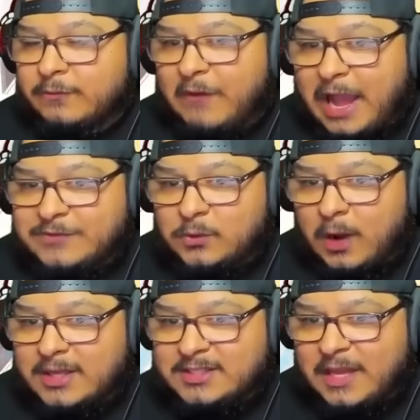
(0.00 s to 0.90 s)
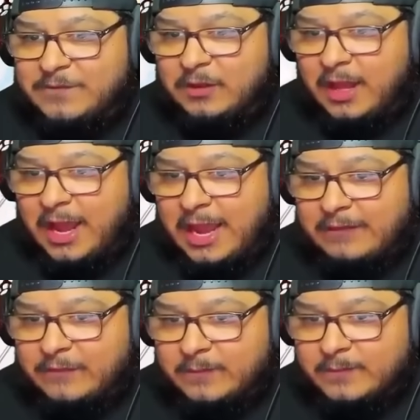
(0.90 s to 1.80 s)
Five squads left
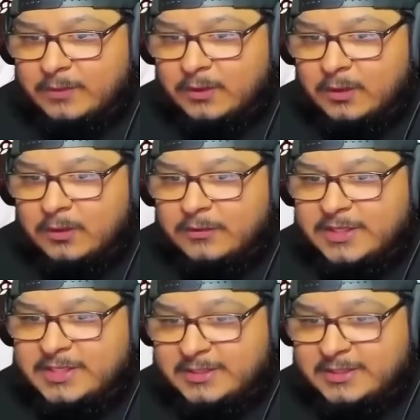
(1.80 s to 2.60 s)
alive. This